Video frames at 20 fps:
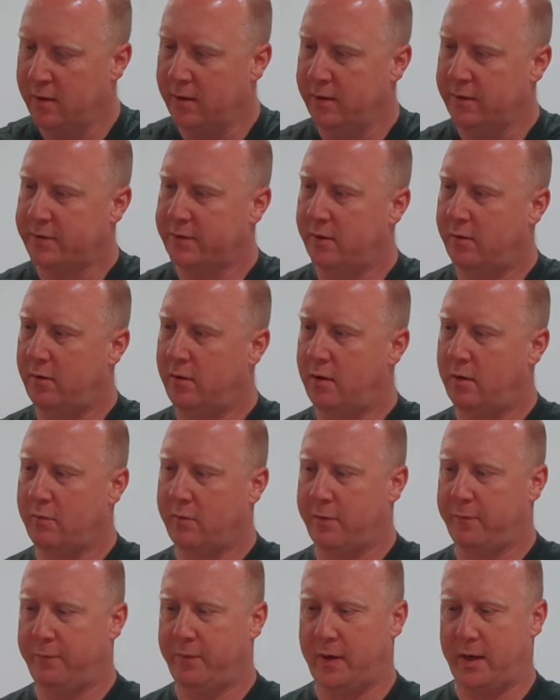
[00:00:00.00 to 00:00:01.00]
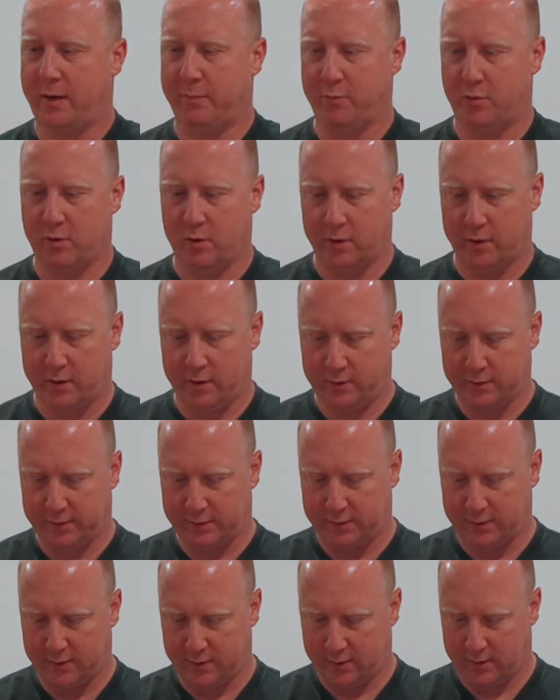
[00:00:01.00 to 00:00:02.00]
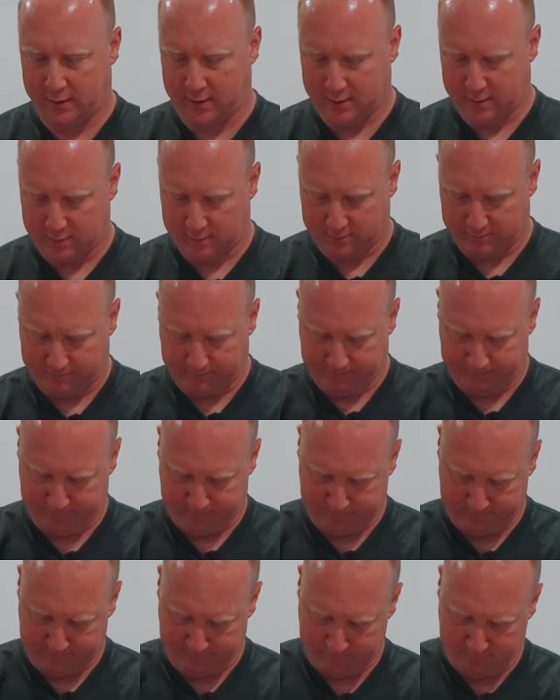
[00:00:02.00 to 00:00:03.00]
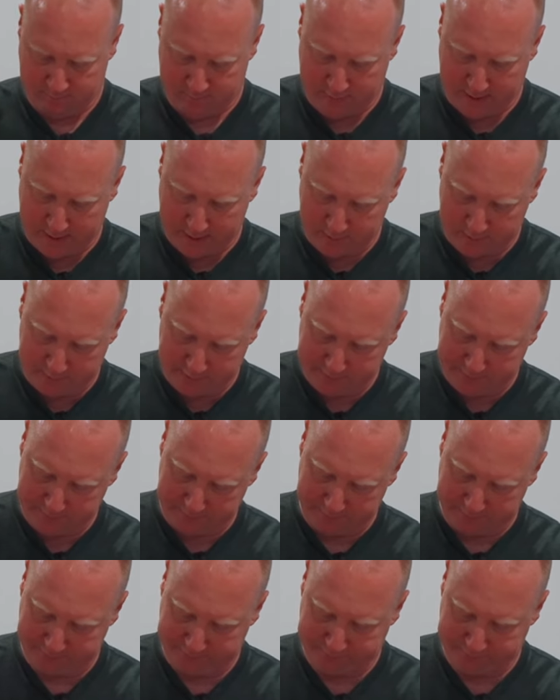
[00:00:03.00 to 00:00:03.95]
So along with the Fly More, here's the batteries.